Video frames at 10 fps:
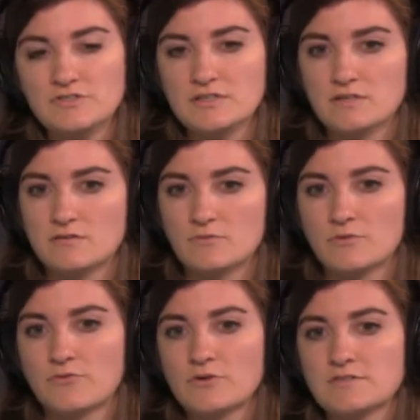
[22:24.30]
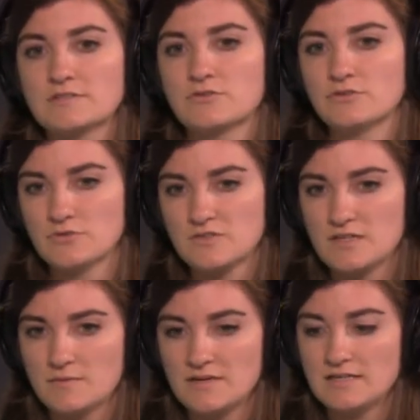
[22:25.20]
in, were first introduced to
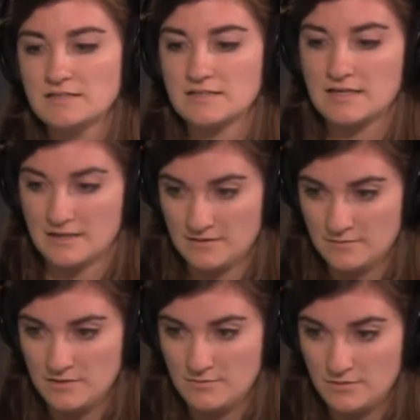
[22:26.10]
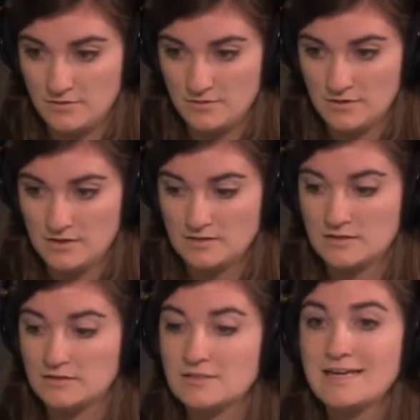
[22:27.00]
him, he's killing people to
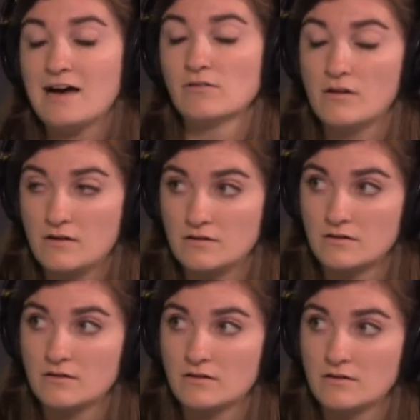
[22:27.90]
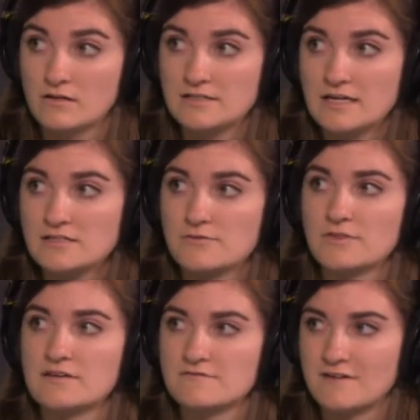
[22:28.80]
see how long it takes for
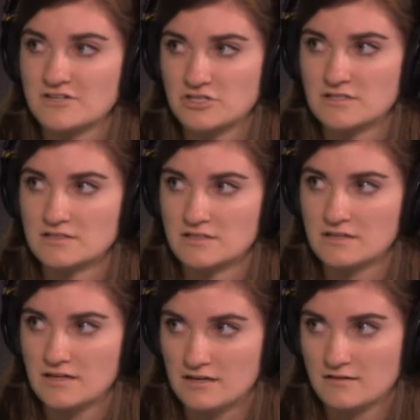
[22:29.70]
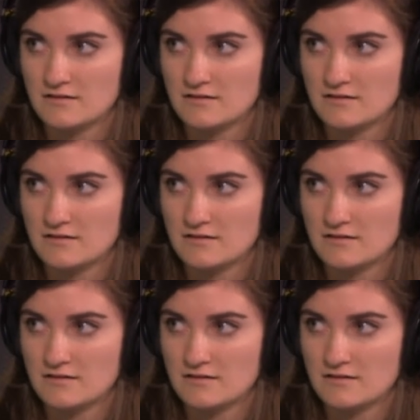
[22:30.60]
the infection to hit.